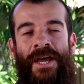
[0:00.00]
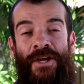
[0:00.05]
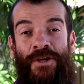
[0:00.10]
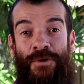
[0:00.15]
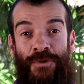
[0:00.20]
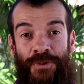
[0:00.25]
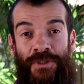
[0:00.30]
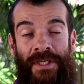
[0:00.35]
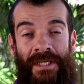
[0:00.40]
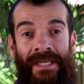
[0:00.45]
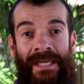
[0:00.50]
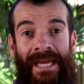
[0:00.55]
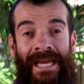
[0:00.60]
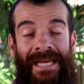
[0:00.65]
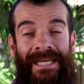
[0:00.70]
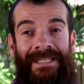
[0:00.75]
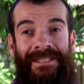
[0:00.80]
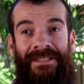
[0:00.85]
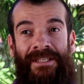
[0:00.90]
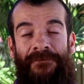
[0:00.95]
You see,
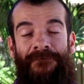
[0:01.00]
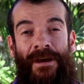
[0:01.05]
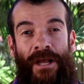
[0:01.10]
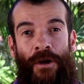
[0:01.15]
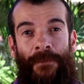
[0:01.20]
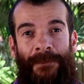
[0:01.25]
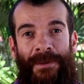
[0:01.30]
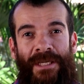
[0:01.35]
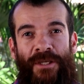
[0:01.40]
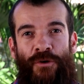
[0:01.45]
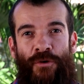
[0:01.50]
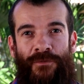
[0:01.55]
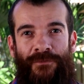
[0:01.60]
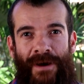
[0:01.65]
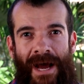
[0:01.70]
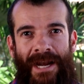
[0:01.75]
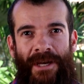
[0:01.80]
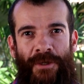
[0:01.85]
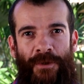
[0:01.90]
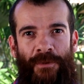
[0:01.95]
developing your
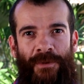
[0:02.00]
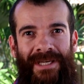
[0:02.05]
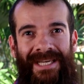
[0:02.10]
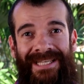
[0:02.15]
value